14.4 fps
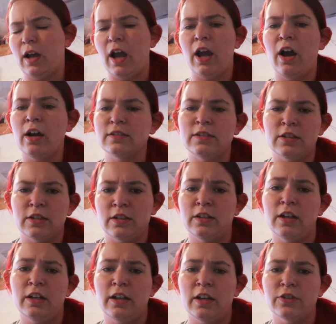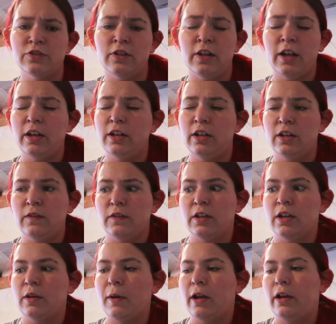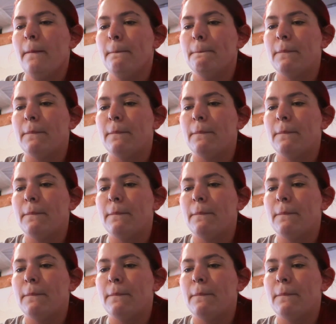I honestly could have done it yesterday and didn't even think about it,